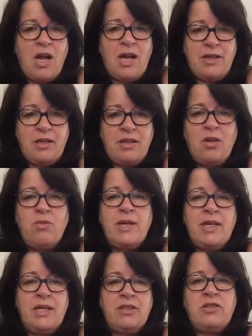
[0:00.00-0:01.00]
not
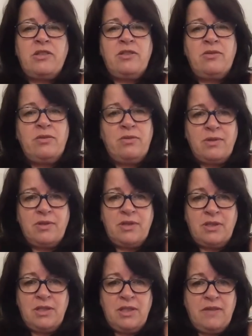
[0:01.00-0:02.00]
going into
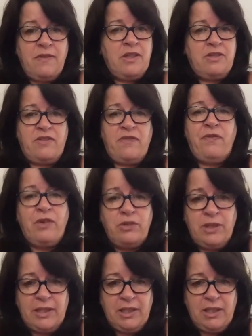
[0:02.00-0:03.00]
this
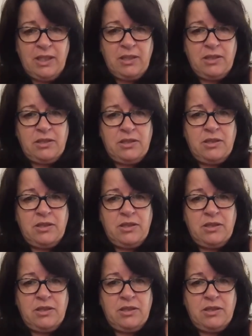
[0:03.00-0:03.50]
fully.